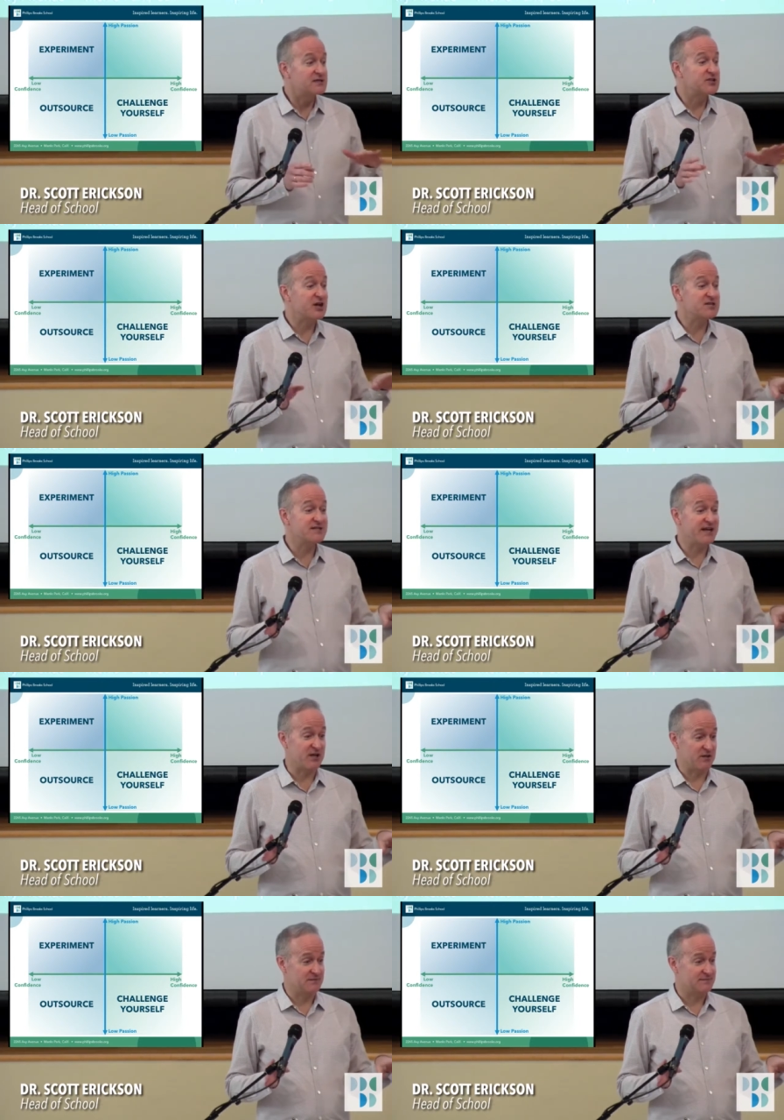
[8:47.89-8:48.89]
So here's the
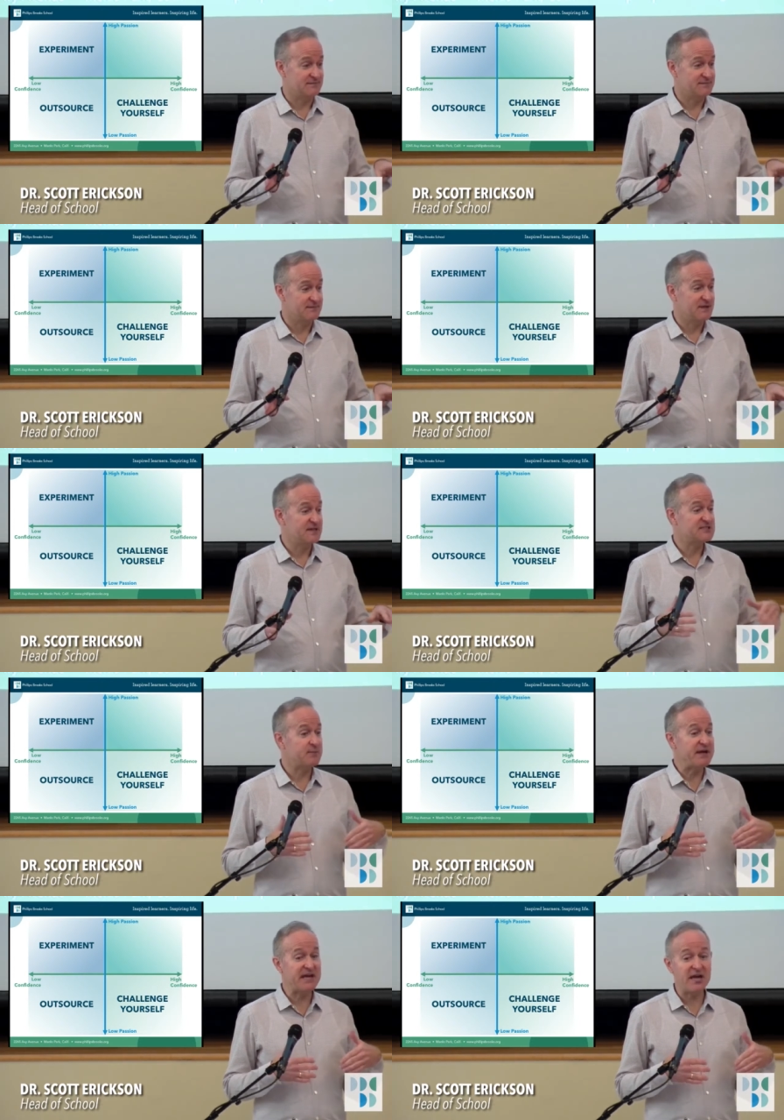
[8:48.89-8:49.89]
deal
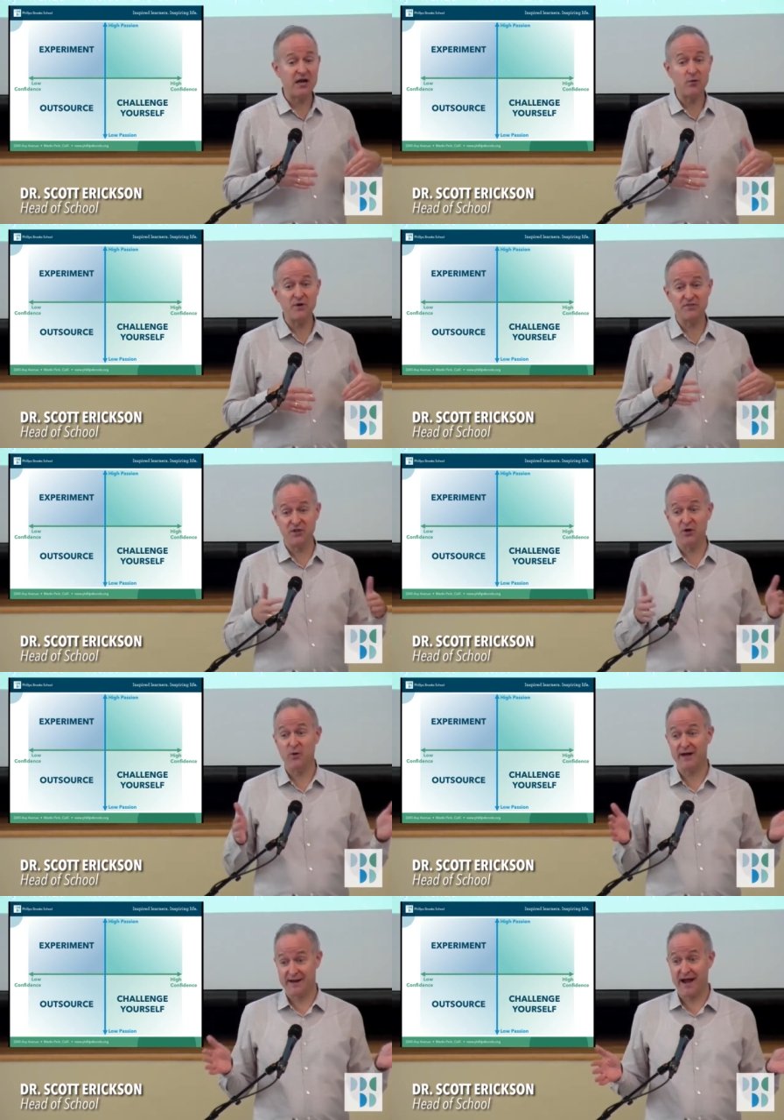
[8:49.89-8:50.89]
speaking with you
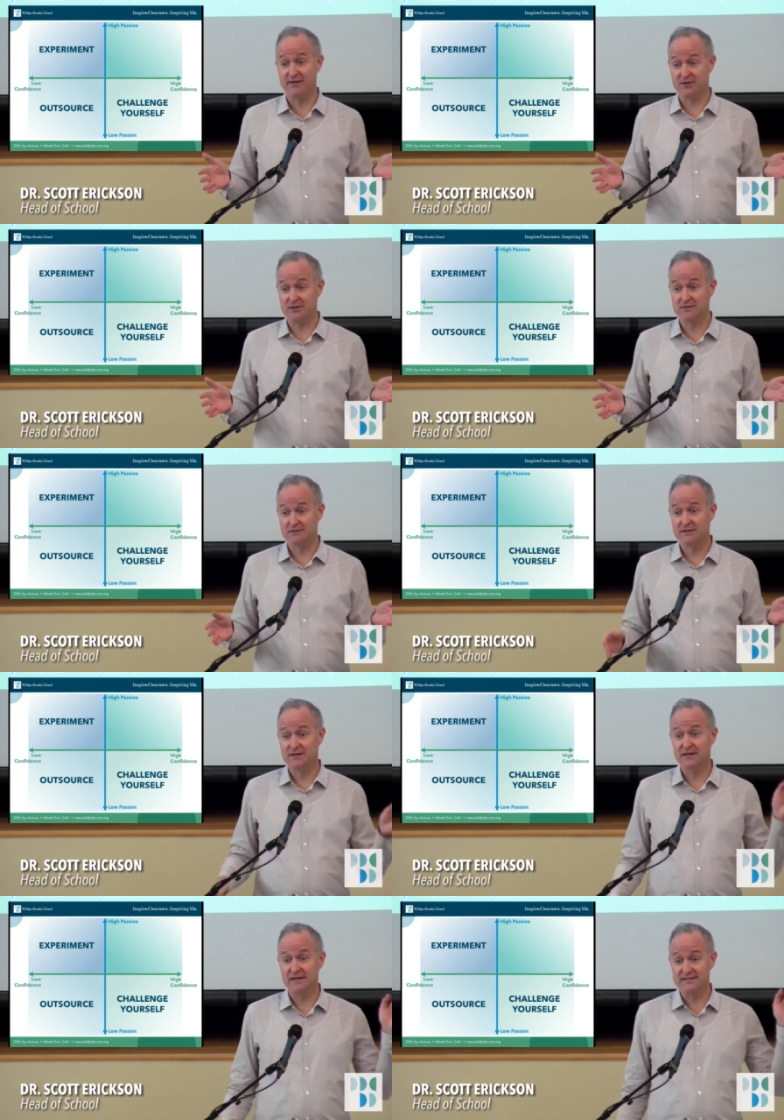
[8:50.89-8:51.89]
at Gather
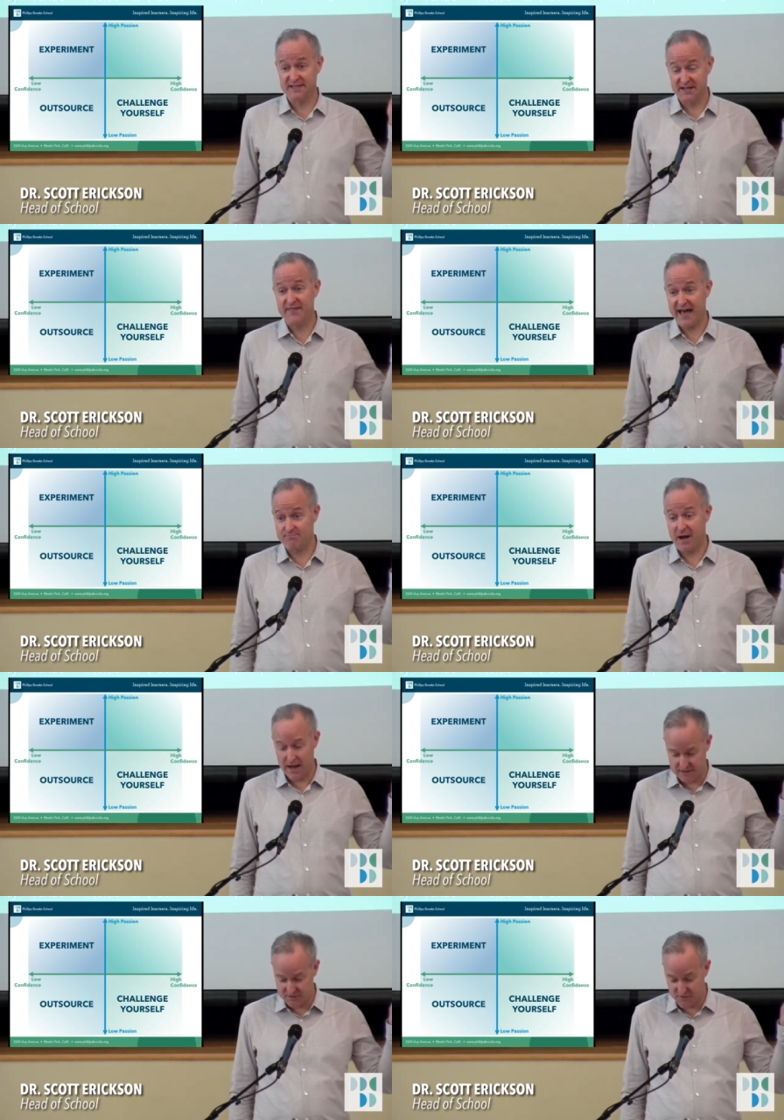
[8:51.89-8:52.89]
is in that
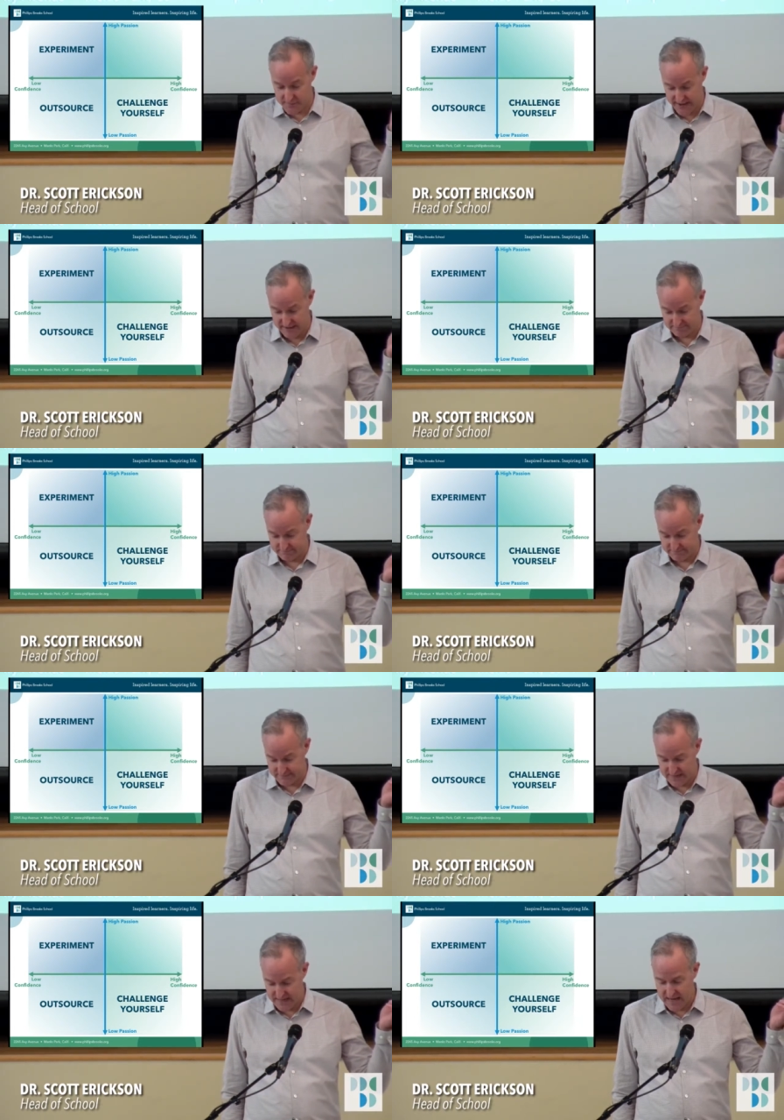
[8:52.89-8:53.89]
box for me.
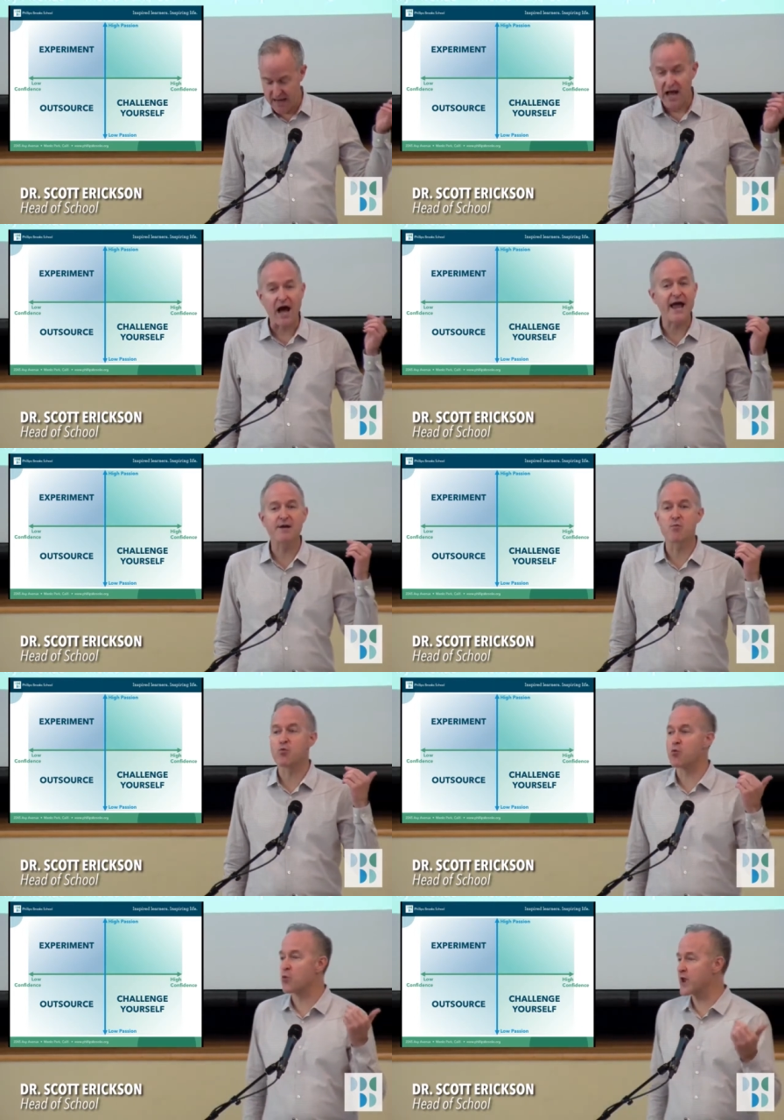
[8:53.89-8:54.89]
I
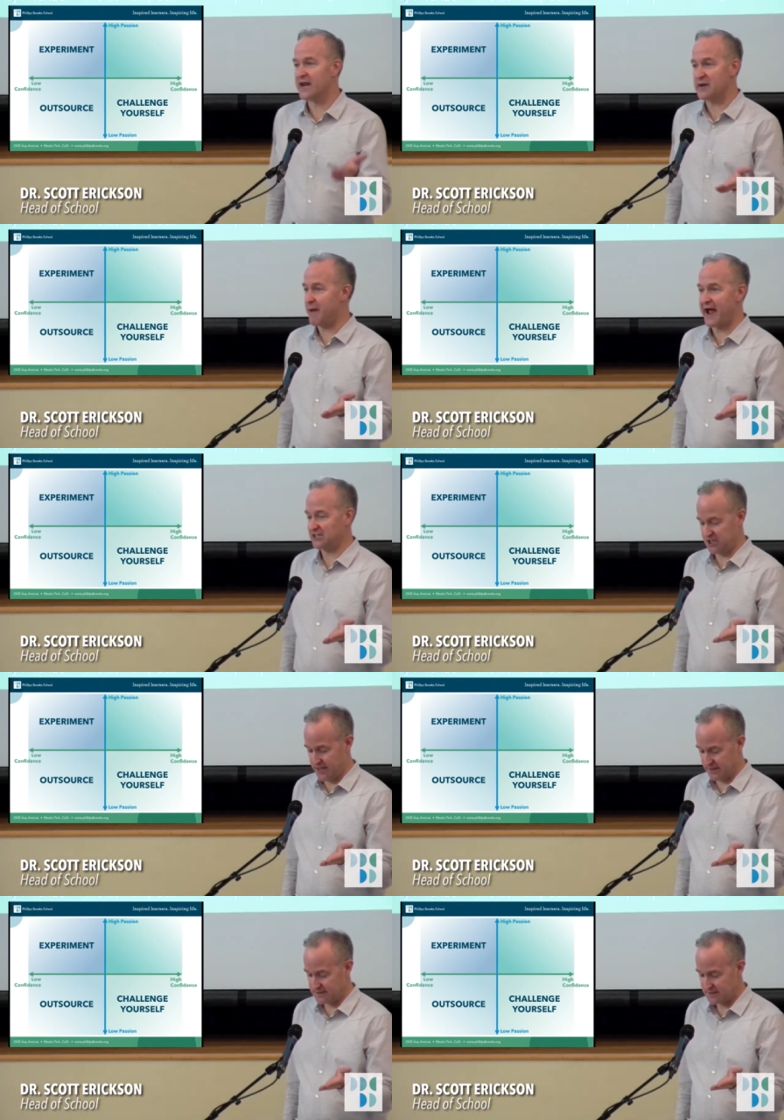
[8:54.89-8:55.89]
am really
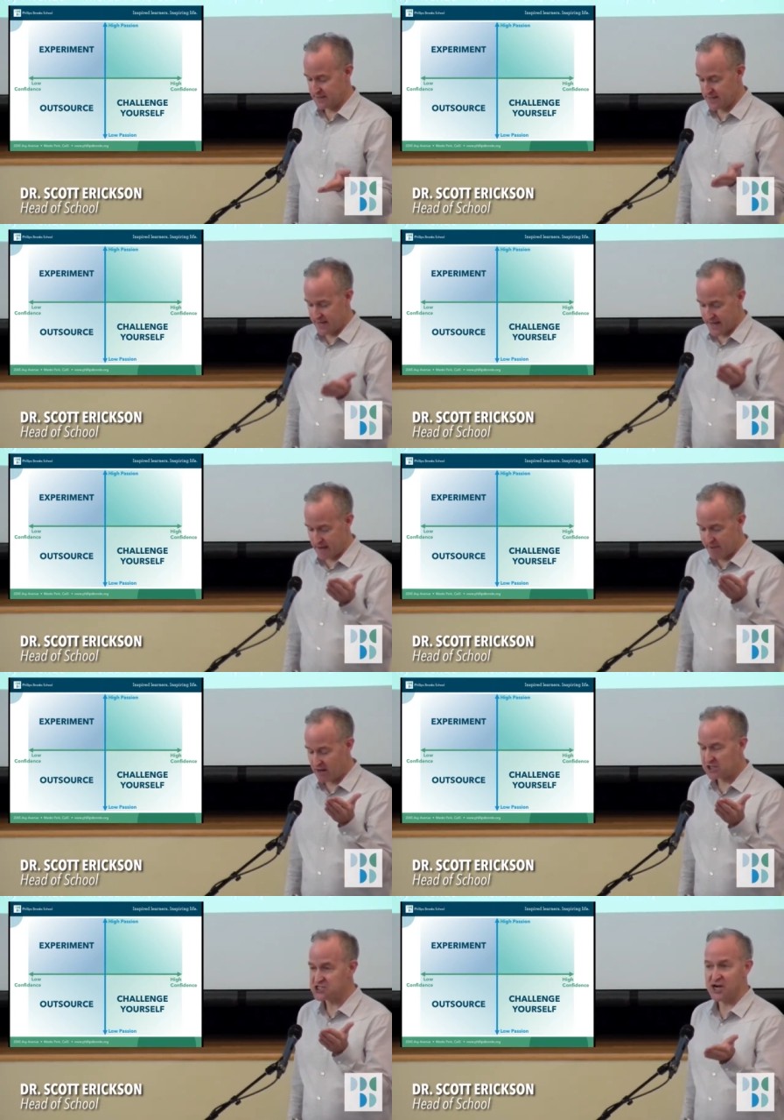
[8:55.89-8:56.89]
passionate
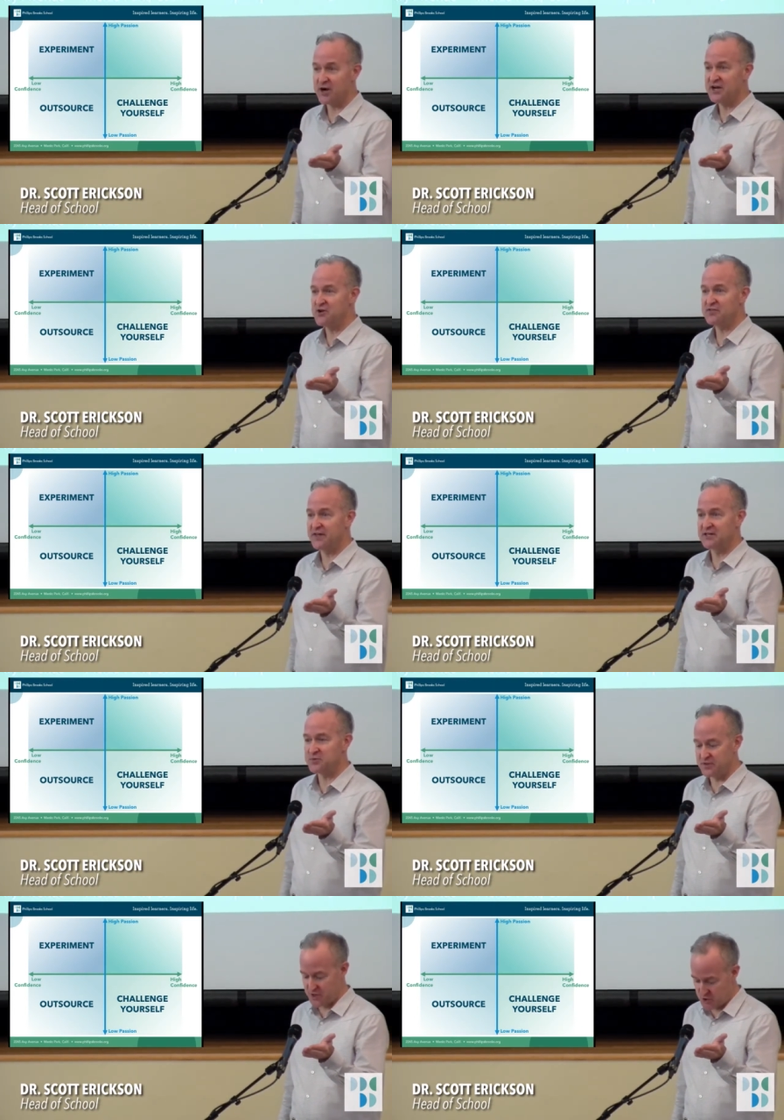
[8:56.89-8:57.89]
about sharing new things
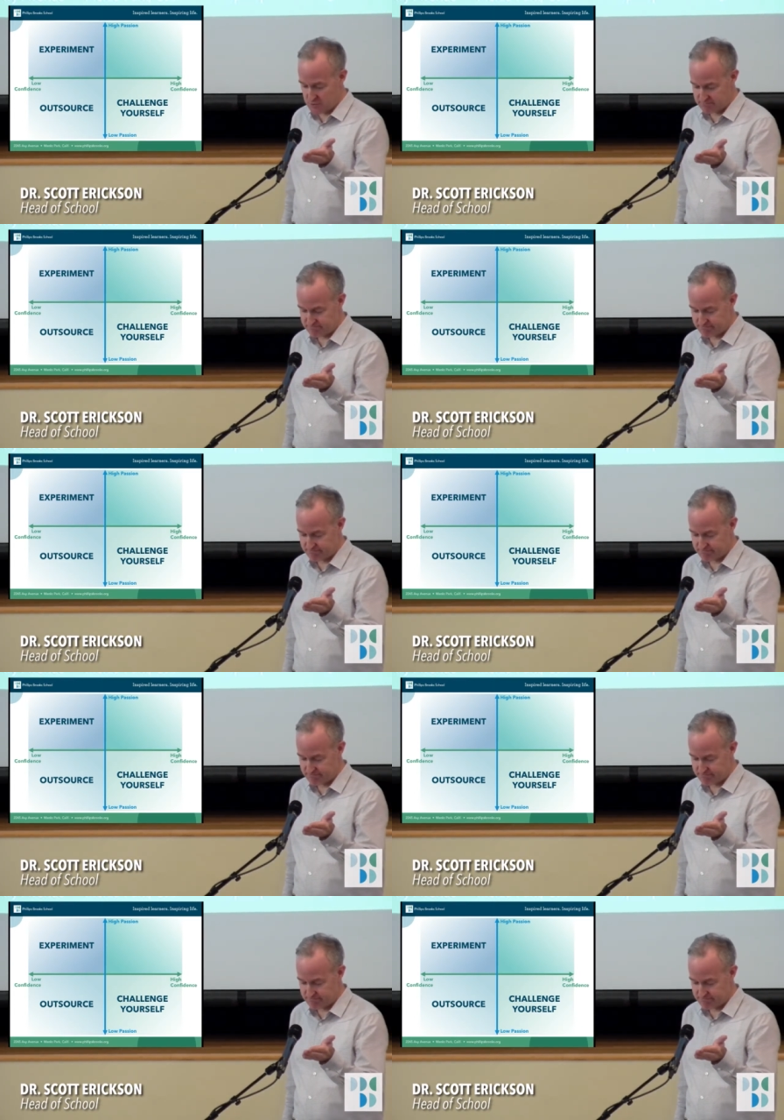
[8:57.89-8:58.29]
with you.